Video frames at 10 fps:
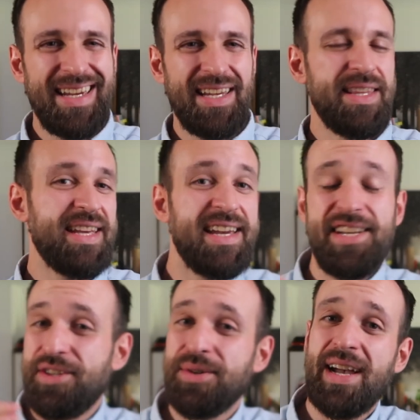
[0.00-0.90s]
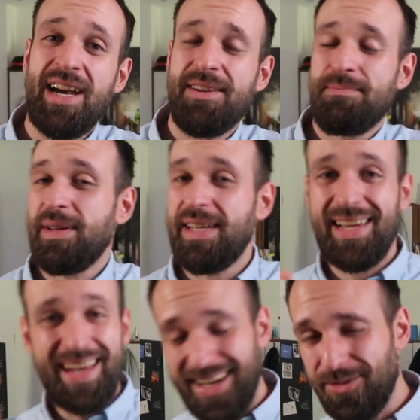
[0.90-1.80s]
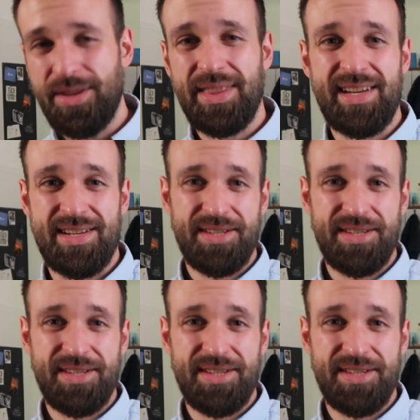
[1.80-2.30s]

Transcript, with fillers: in the end, you can't be everything.